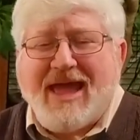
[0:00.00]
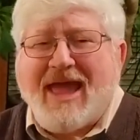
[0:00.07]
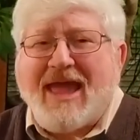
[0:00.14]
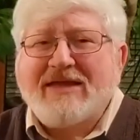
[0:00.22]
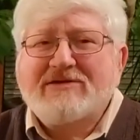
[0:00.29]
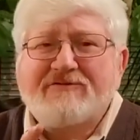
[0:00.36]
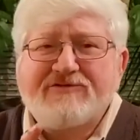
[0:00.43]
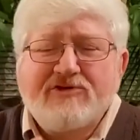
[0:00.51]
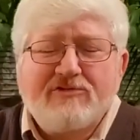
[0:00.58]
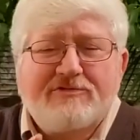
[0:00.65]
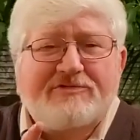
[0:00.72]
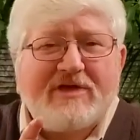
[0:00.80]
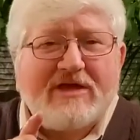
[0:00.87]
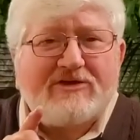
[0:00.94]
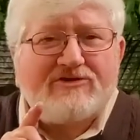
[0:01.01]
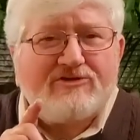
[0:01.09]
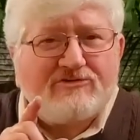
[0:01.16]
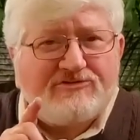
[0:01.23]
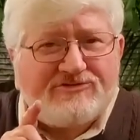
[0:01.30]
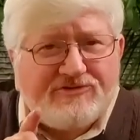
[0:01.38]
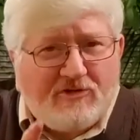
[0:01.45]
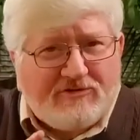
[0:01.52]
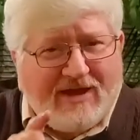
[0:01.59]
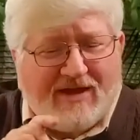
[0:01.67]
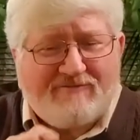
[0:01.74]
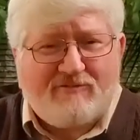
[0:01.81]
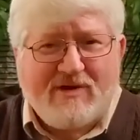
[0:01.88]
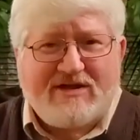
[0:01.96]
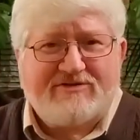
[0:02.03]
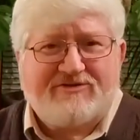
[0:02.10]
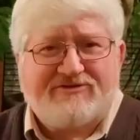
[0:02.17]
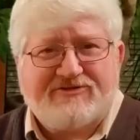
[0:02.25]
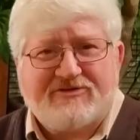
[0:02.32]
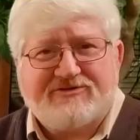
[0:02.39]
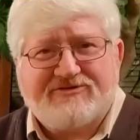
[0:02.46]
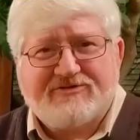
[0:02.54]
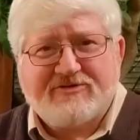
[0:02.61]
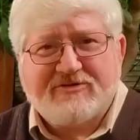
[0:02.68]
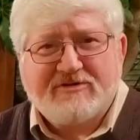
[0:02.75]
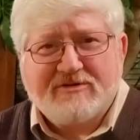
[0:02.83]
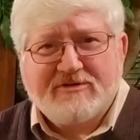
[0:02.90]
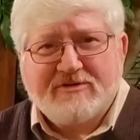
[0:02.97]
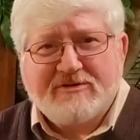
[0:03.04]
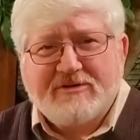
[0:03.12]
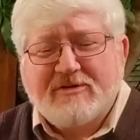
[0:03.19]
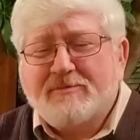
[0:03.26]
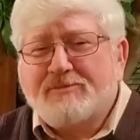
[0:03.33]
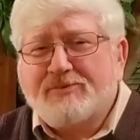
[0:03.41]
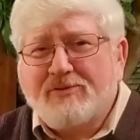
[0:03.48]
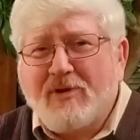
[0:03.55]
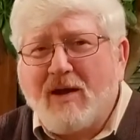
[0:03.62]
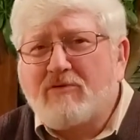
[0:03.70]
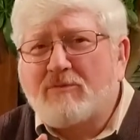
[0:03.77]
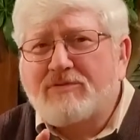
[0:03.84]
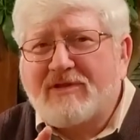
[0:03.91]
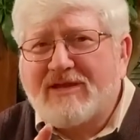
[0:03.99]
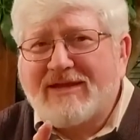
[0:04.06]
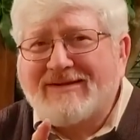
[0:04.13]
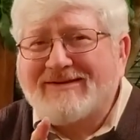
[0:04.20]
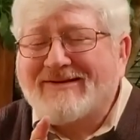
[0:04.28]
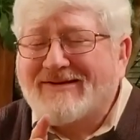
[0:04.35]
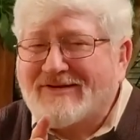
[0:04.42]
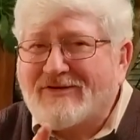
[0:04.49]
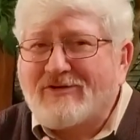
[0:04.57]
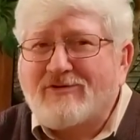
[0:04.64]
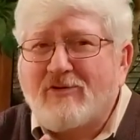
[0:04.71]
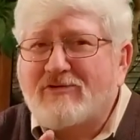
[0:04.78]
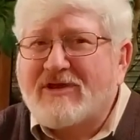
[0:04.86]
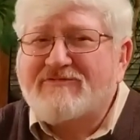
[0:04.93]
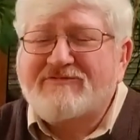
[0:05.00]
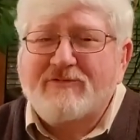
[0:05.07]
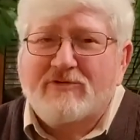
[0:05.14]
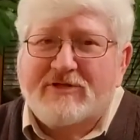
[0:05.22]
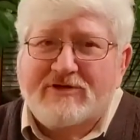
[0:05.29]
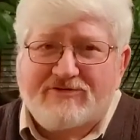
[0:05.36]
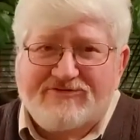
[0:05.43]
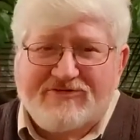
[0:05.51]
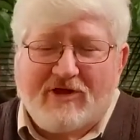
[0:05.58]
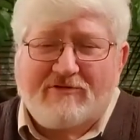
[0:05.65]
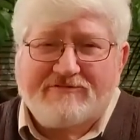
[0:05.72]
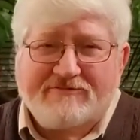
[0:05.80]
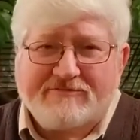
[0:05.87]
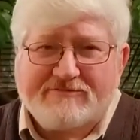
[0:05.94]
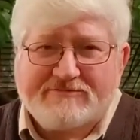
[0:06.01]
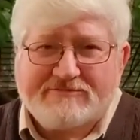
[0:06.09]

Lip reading: And if you think you don't have weaknesses, probably you're only fooling yourself.